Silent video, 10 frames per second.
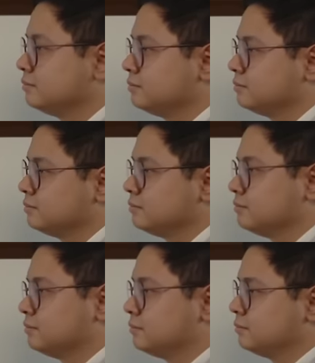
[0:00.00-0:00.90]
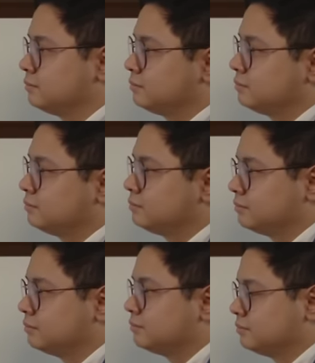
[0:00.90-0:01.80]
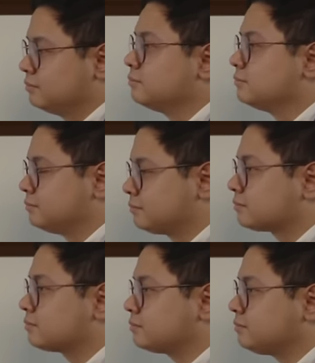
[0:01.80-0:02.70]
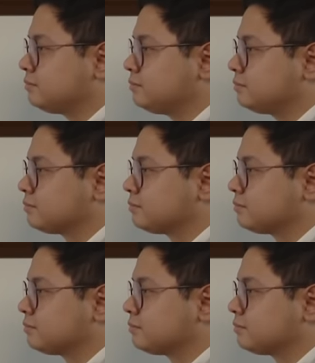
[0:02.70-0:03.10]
This person isn't speaking.